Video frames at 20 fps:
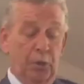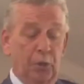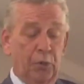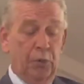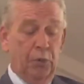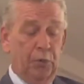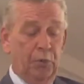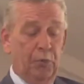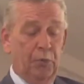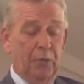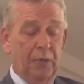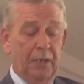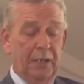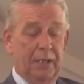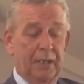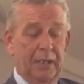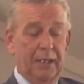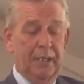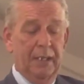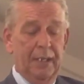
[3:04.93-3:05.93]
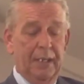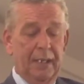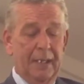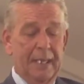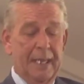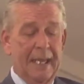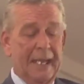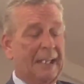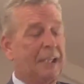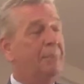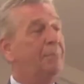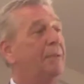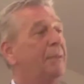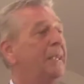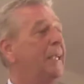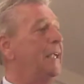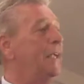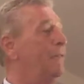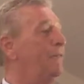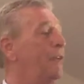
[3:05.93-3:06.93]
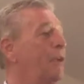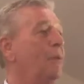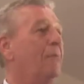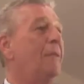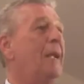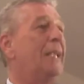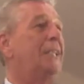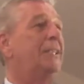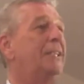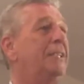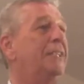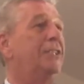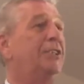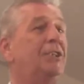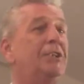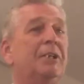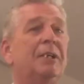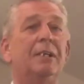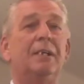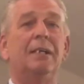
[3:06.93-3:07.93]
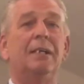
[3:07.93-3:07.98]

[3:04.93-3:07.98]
Who has believed our message?